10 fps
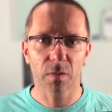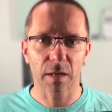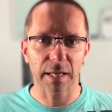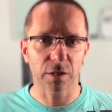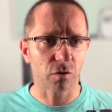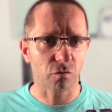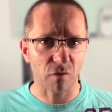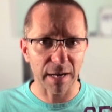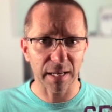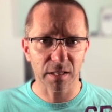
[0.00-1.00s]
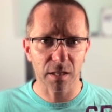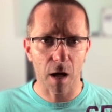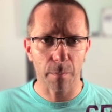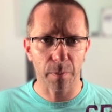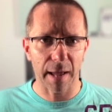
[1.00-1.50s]
It's a great
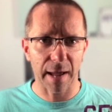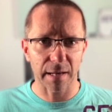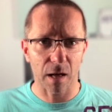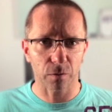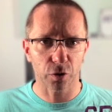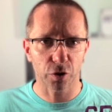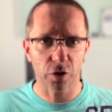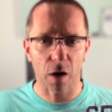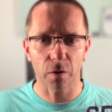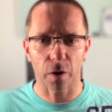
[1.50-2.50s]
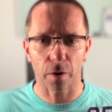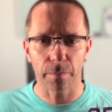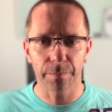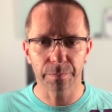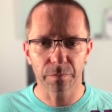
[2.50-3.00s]
example here now to show you
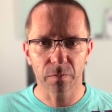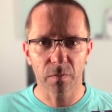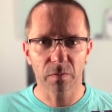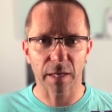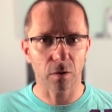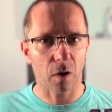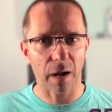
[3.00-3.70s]
that not